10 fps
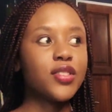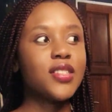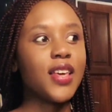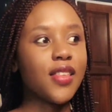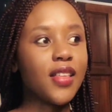
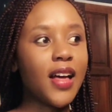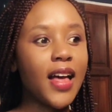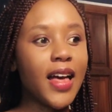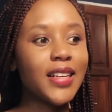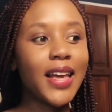together,
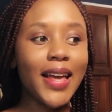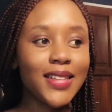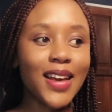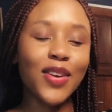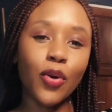and as
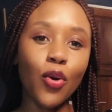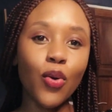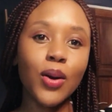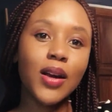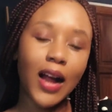I
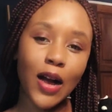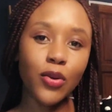grow, I will